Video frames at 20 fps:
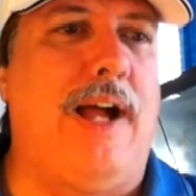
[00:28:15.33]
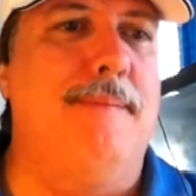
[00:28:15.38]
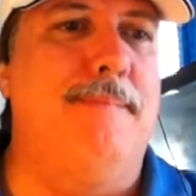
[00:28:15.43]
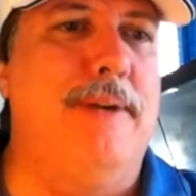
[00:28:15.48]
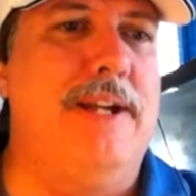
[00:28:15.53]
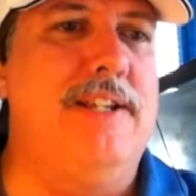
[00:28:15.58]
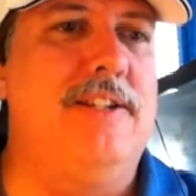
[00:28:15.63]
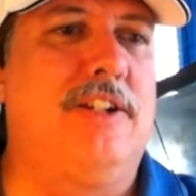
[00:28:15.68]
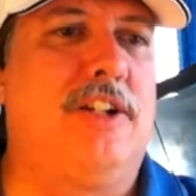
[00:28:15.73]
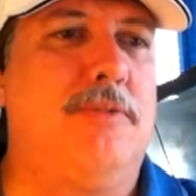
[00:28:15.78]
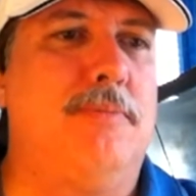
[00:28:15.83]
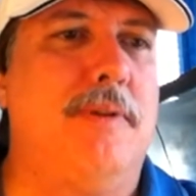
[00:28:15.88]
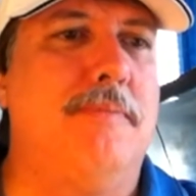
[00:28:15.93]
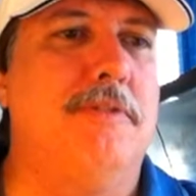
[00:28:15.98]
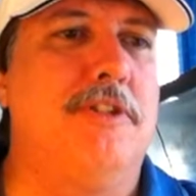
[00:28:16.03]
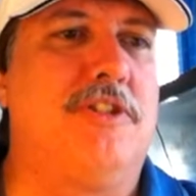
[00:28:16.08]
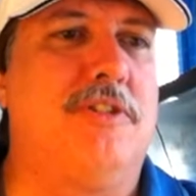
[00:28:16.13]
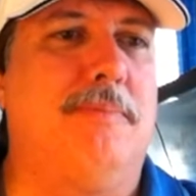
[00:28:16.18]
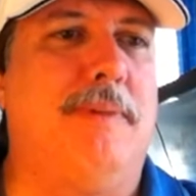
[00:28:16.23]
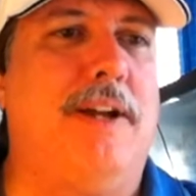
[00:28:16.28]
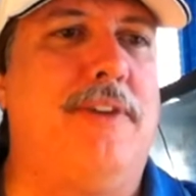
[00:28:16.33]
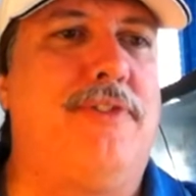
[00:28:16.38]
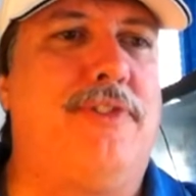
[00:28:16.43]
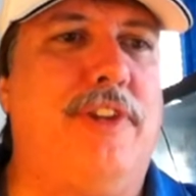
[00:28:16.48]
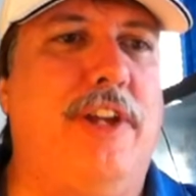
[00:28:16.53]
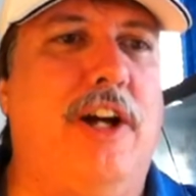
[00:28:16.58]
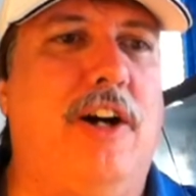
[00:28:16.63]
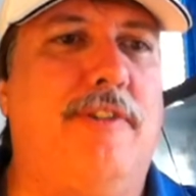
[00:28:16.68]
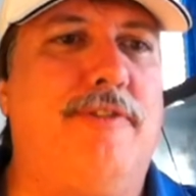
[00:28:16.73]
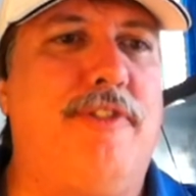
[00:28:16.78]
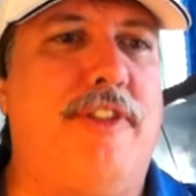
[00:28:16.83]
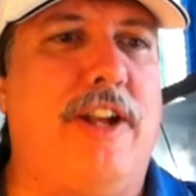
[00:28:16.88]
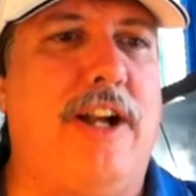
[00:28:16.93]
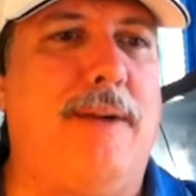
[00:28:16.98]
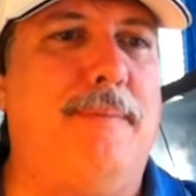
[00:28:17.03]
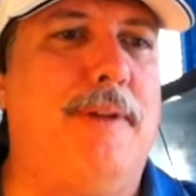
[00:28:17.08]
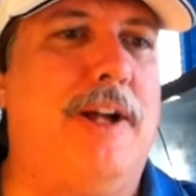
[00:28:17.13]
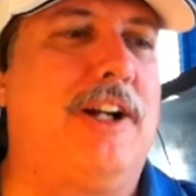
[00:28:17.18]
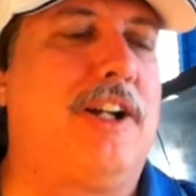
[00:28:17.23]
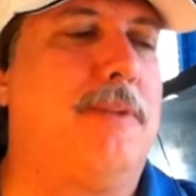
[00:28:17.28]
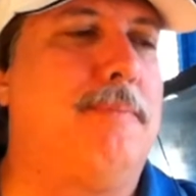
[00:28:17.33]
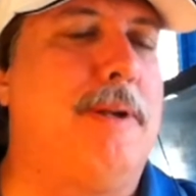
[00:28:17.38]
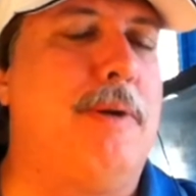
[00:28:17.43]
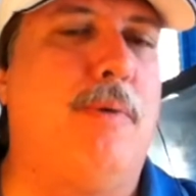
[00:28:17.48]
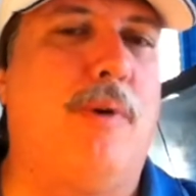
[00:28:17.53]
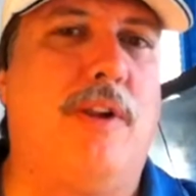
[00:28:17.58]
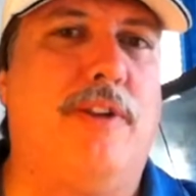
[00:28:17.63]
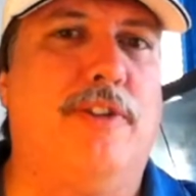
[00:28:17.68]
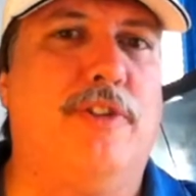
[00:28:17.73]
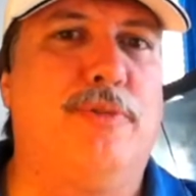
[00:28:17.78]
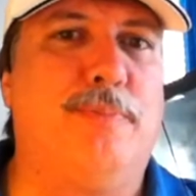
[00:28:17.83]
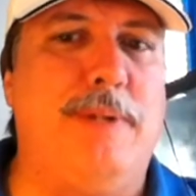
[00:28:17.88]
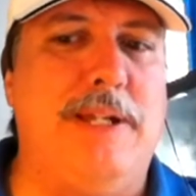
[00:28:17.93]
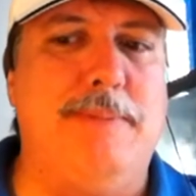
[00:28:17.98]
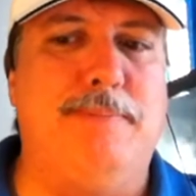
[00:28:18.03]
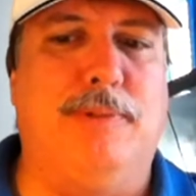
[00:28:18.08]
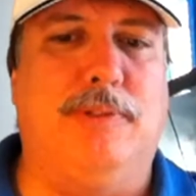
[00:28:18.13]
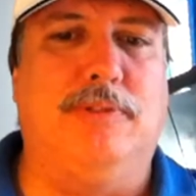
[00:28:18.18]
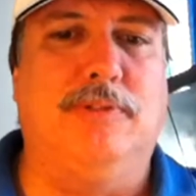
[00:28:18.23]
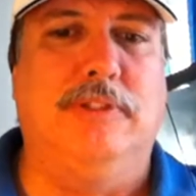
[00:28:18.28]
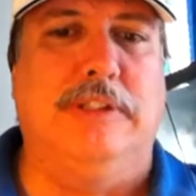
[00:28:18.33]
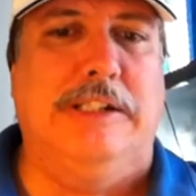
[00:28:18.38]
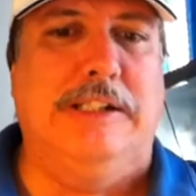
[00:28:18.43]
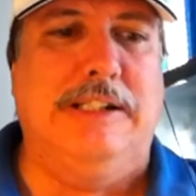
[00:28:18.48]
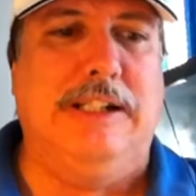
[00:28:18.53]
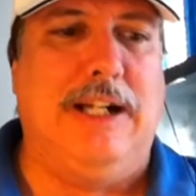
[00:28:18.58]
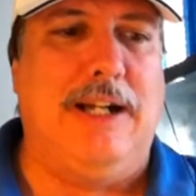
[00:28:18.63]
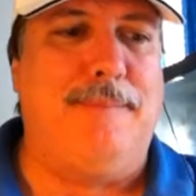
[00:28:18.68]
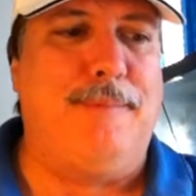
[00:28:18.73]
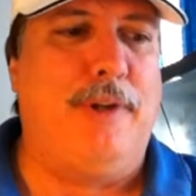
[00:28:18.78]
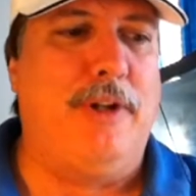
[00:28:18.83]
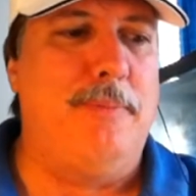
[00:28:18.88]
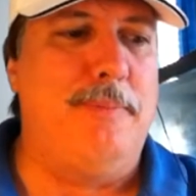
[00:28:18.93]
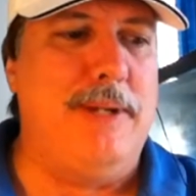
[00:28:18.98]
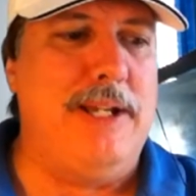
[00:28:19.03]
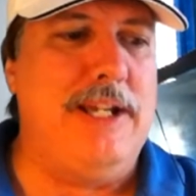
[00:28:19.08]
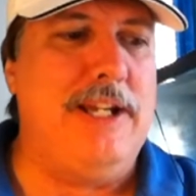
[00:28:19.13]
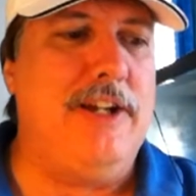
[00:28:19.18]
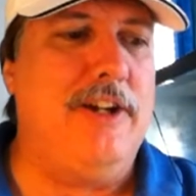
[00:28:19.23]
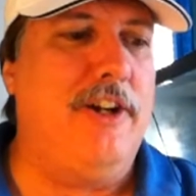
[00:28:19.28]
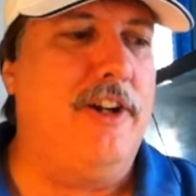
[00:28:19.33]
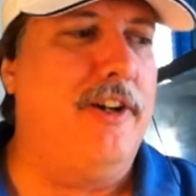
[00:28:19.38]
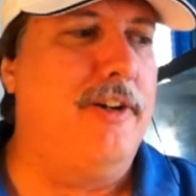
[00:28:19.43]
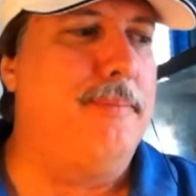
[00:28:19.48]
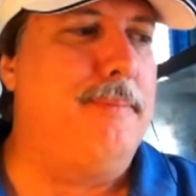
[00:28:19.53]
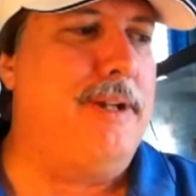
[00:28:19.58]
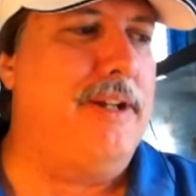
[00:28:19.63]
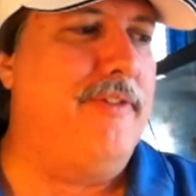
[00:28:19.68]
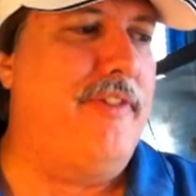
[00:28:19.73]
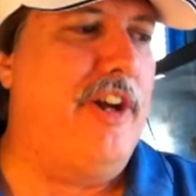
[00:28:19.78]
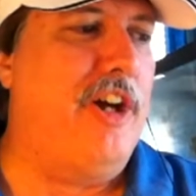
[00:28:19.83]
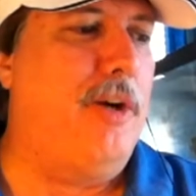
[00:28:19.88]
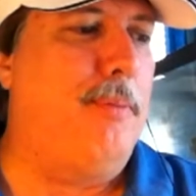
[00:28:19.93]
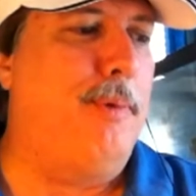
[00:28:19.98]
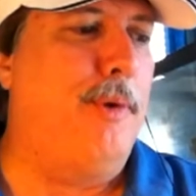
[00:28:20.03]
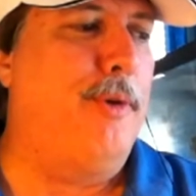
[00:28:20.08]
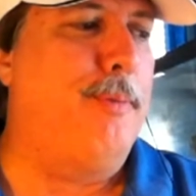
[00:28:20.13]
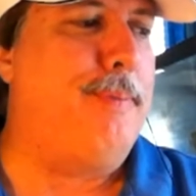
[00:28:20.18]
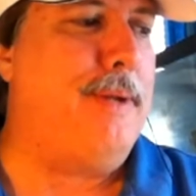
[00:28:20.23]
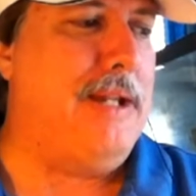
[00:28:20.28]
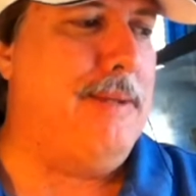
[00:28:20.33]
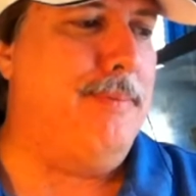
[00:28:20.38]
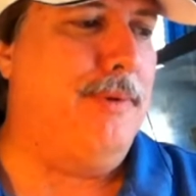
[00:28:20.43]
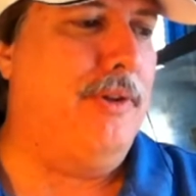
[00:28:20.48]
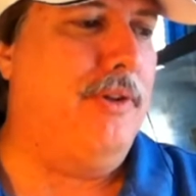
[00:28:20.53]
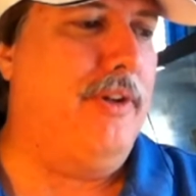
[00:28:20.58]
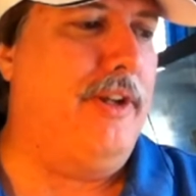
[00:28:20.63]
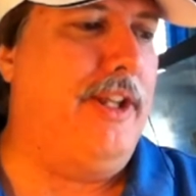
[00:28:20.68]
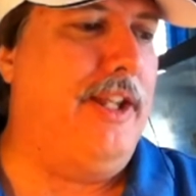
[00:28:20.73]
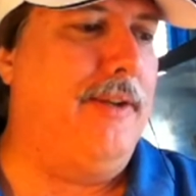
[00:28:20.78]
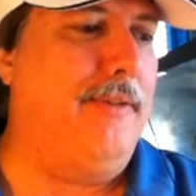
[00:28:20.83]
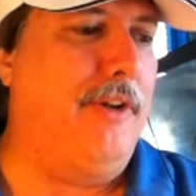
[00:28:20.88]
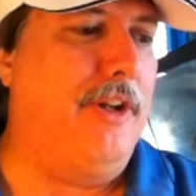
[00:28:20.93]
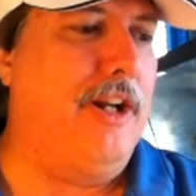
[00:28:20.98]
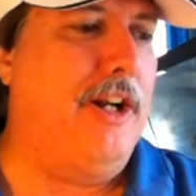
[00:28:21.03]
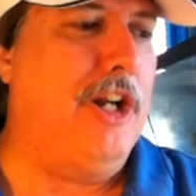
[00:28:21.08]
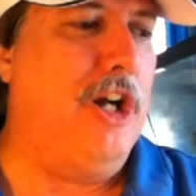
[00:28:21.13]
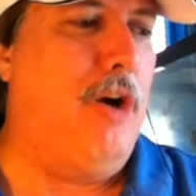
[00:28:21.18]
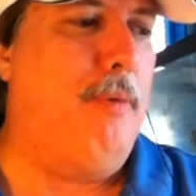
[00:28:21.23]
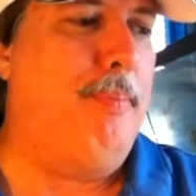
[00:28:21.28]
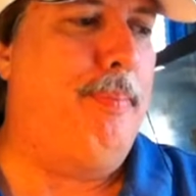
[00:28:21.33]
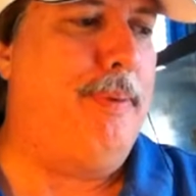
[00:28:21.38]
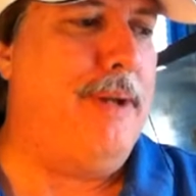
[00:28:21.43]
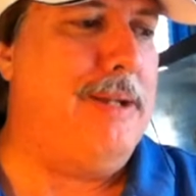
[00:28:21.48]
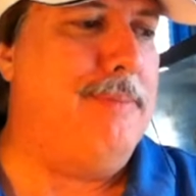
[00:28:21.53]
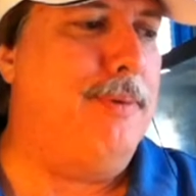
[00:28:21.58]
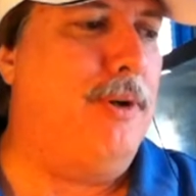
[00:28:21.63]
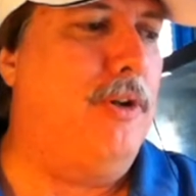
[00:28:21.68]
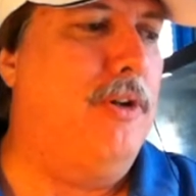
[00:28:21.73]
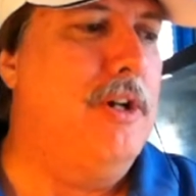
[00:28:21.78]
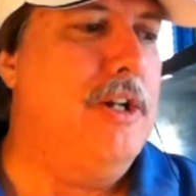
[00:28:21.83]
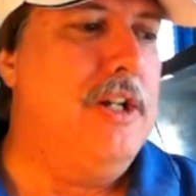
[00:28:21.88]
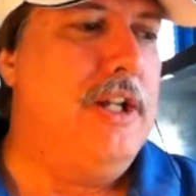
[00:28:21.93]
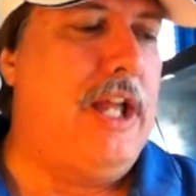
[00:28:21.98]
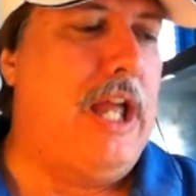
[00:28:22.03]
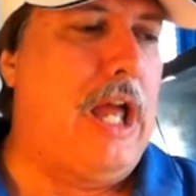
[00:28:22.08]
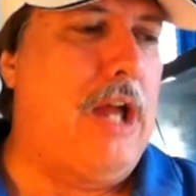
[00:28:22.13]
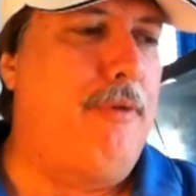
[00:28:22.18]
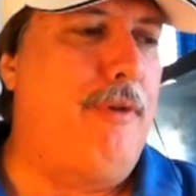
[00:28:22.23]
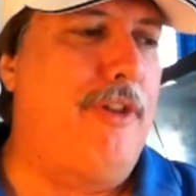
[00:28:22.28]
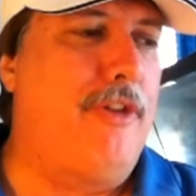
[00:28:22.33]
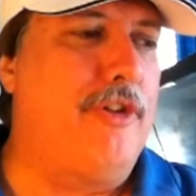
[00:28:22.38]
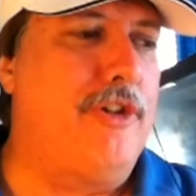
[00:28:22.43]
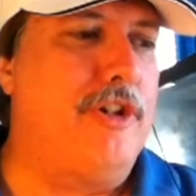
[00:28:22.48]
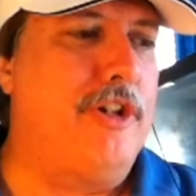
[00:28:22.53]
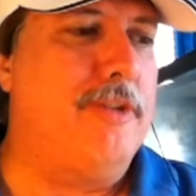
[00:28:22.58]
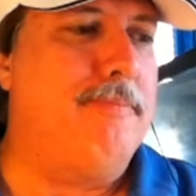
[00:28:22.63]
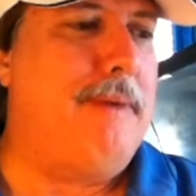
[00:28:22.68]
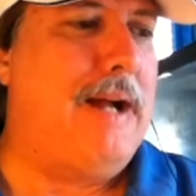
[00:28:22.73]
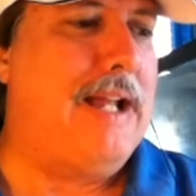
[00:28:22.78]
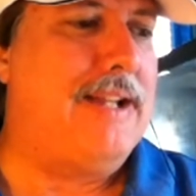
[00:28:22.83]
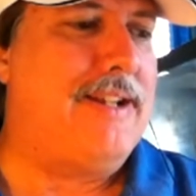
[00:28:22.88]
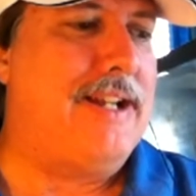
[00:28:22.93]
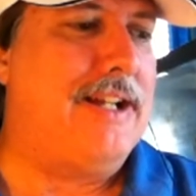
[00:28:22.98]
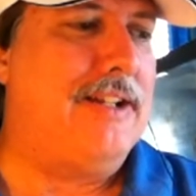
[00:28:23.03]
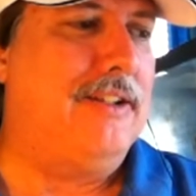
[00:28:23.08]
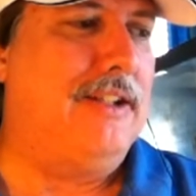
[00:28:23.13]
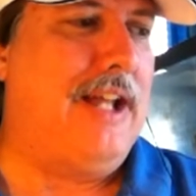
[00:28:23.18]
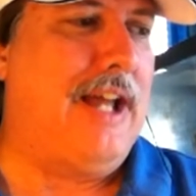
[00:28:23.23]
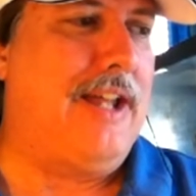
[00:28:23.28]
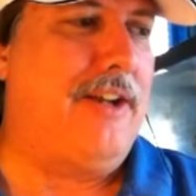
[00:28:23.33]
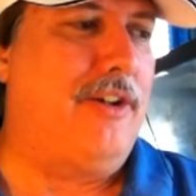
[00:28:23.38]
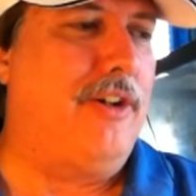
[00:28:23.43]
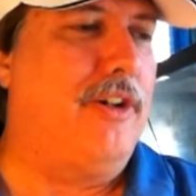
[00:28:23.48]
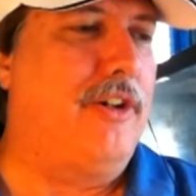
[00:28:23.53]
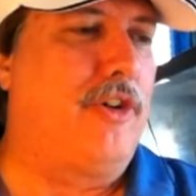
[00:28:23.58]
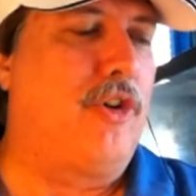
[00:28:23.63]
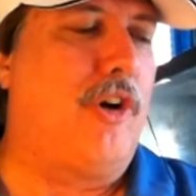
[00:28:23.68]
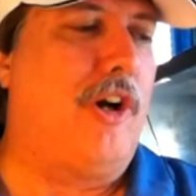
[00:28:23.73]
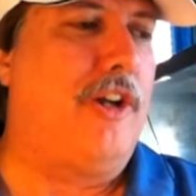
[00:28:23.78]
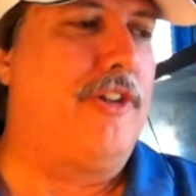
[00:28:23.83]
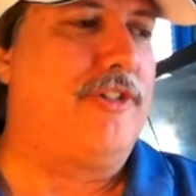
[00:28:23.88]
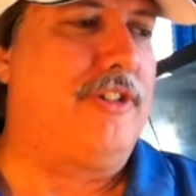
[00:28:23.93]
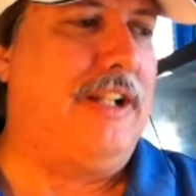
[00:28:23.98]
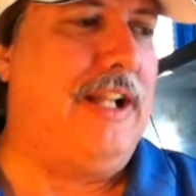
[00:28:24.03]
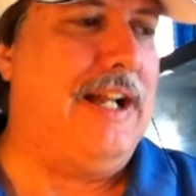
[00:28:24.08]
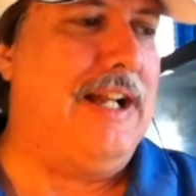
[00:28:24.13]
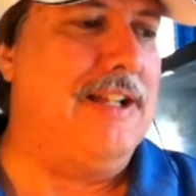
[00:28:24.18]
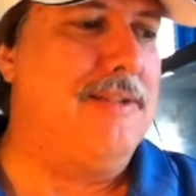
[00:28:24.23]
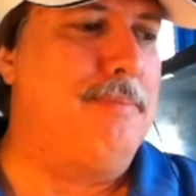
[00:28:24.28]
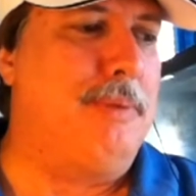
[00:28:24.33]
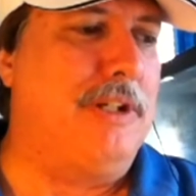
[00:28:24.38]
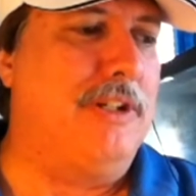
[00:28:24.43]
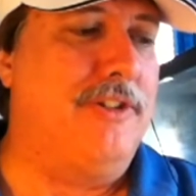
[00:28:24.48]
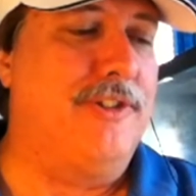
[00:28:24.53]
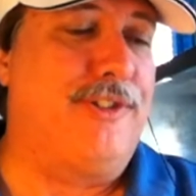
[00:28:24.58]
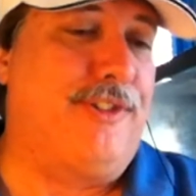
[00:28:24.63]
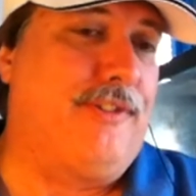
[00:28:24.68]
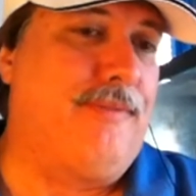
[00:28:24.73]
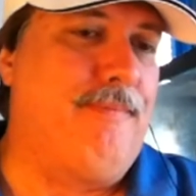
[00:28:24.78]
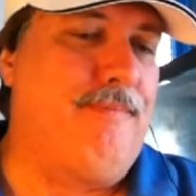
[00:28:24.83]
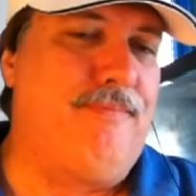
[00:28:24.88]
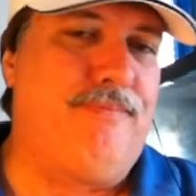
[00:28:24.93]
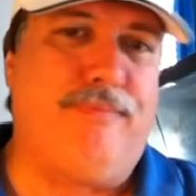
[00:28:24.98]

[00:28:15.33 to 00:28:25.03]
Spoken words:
made the commitment to myself that I'm not going to be one of those people. I'm going to be here, be available to people, and I'm going to help people, whether you're in my downline or across line, because